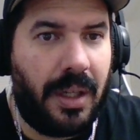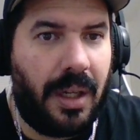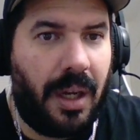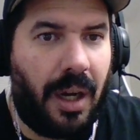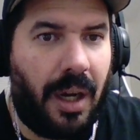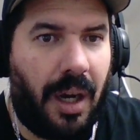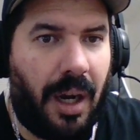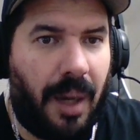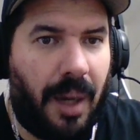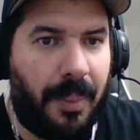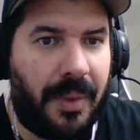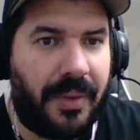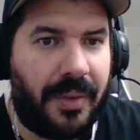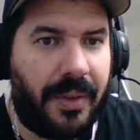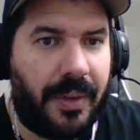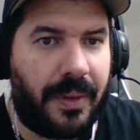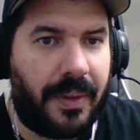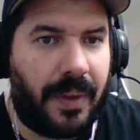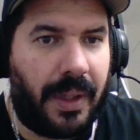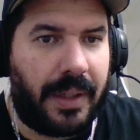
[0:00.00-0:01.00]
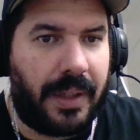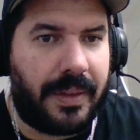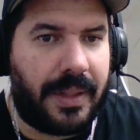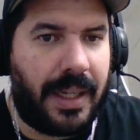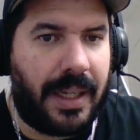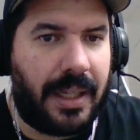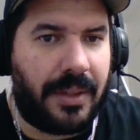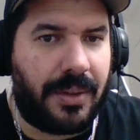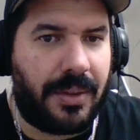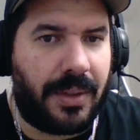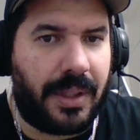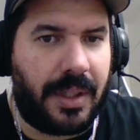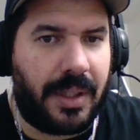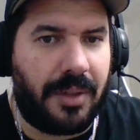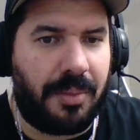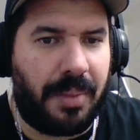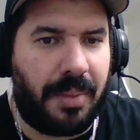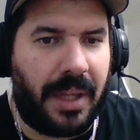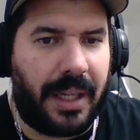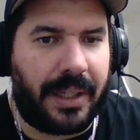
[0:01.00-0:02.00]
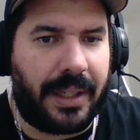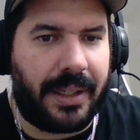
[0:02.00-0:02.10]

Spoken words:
opposite sides castling if black